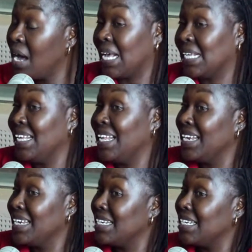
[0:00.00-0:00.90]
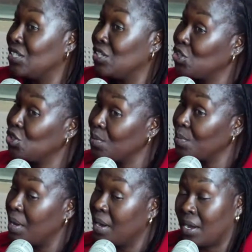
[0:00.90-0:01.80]
Accelerated decision.
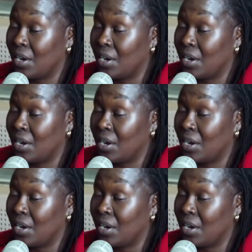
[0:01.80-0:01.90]
Mm.